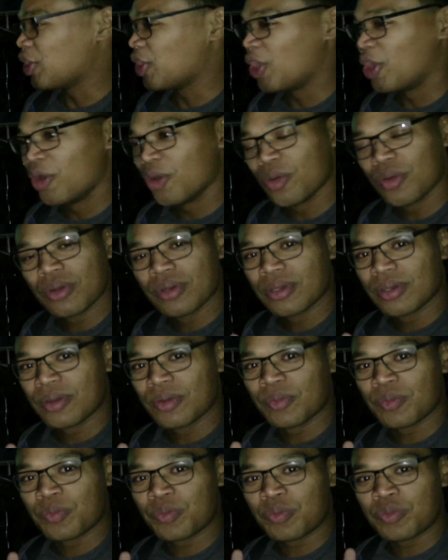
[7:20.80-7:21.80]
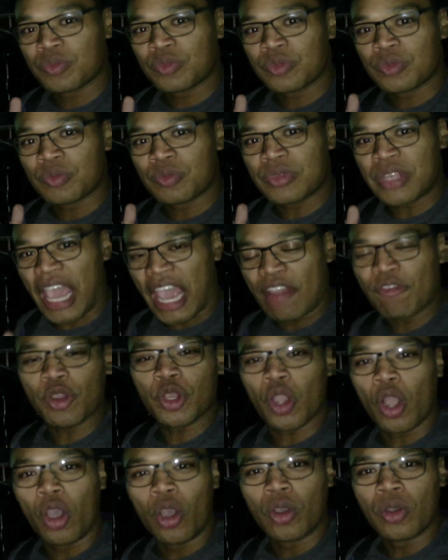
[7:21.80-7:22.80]
you know, have a
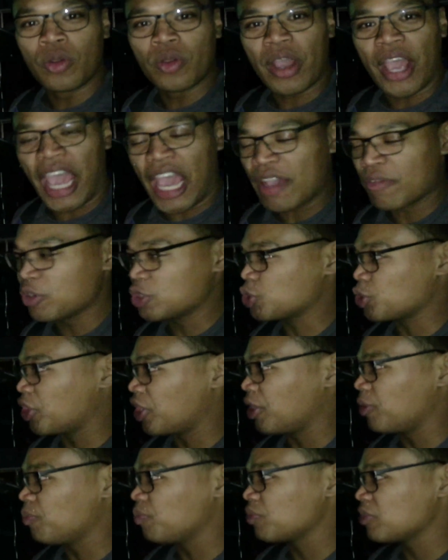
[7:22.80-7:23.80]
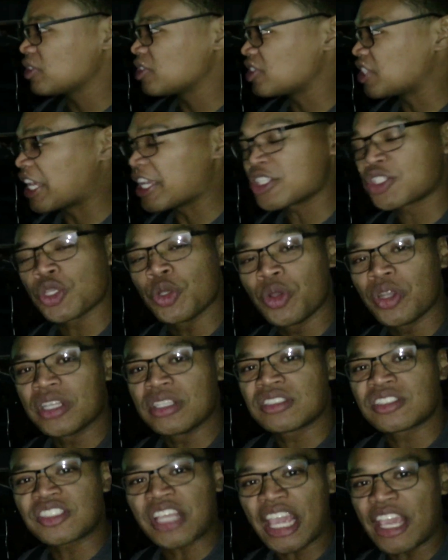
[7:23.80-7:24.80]
goal, have a dream, stick to
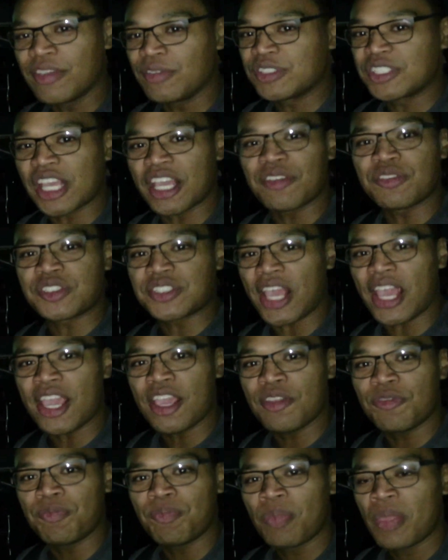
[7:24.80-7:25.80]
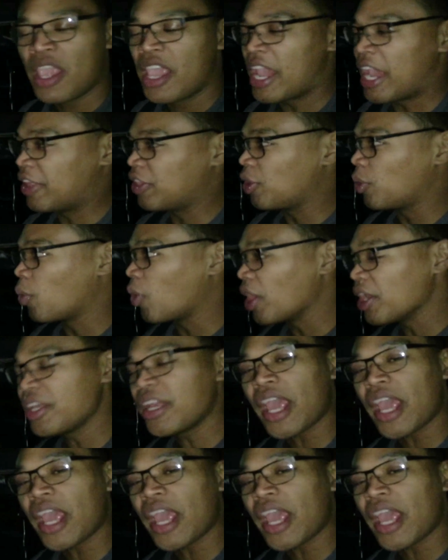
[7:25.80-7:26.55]
it, save, and then one